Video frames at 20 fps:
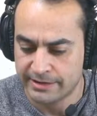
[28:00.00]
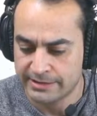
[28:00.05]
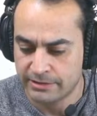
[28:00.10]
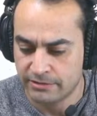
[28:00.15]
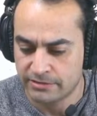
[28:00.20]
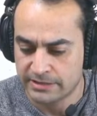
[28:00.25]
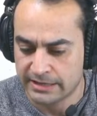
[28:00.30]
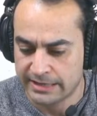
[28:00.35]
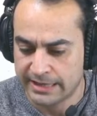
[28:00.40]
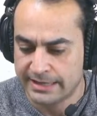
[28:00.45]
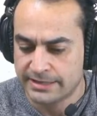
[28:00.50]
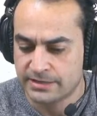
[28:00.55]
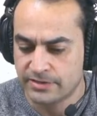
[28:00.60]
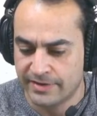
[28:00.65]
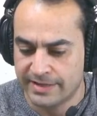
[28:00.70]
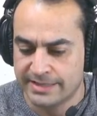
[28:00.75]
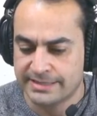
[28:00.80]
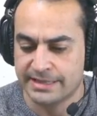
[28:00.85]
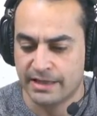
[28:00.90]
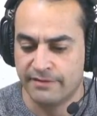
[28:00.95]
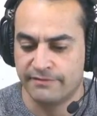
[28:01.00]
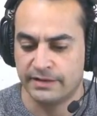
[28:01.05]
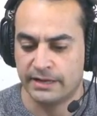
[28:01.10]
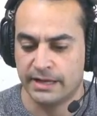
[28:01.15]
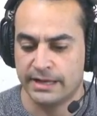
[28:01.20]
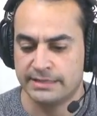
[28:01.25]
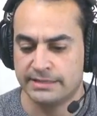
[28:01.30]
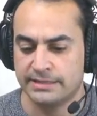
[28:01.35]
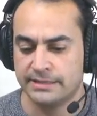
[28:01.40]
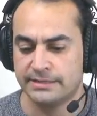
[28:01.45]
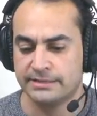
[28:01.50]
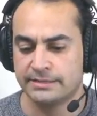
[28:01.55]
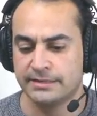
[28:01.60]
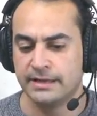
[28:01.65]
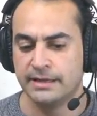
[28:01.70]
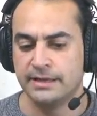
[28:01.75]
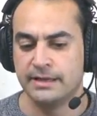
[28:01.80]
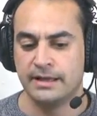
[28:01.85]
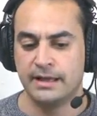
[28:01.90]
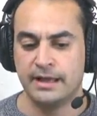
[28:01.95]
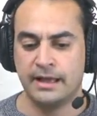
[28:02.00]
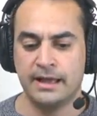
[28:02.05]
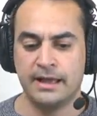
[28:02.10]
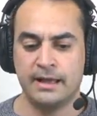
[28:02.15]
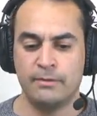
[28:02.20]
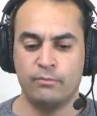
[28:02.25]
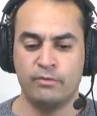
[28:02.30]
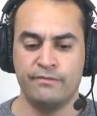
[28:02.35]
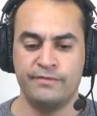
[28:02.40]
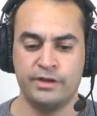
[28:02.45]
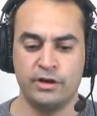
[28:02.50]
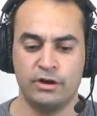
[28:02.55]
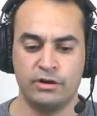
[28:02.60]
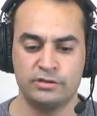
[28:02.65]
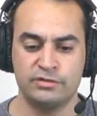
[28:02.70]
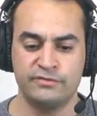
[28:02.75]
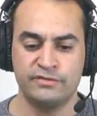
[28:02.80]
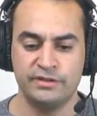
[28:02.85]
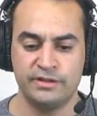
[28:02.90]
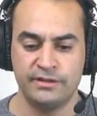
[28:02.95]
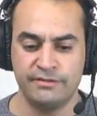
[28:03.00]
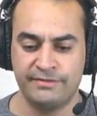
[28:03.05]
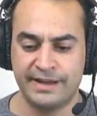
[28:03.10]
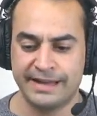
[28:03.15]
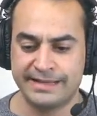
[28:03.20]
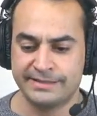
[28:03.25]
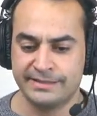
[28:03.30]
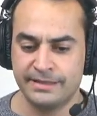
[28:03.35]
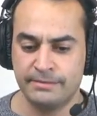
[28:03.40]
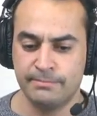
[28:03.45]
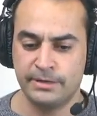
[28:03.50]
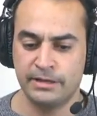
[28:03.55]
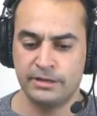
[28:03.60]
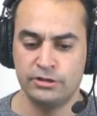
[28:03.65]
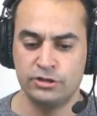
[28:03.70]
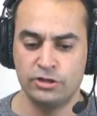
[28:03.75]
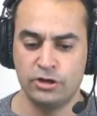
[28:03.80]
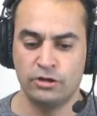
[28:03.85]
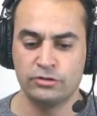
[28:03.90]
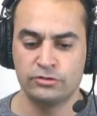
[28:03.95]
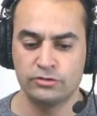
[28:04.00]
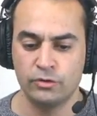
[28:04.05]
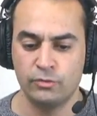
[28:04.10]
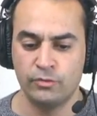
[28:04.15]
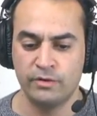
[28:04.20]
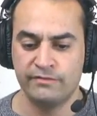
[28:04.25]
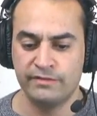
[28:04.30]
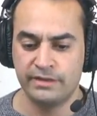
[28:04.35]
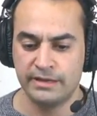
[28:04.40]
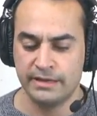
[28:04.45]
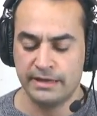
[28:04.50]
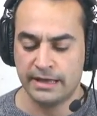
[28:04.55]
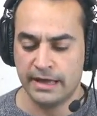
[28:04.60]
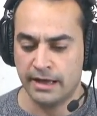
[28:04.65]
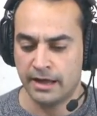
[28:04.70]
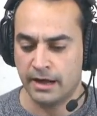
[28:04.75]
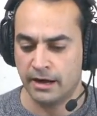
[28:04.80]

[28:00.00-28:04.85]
There was a case of encephalitis with the Oxford vaccine, but not with the